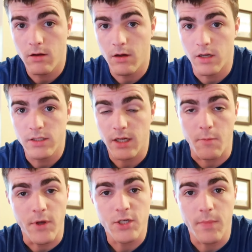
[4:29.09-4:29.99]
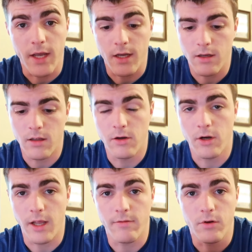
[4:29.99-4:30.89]
It's like a mesh bag, and you're
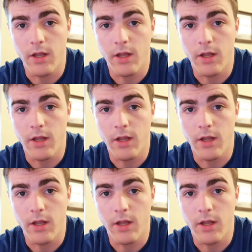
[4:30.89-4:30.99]
going to have your